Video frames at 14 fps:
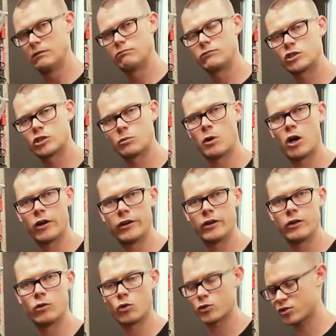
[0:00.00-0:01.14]

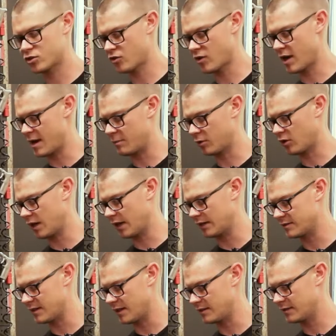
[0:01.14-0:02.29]
Shimano or SRAM
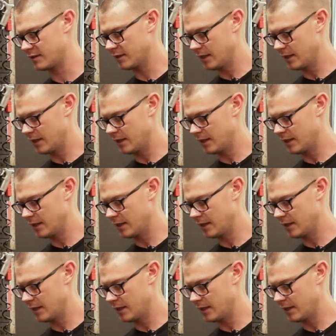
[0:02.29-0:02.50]
crankset.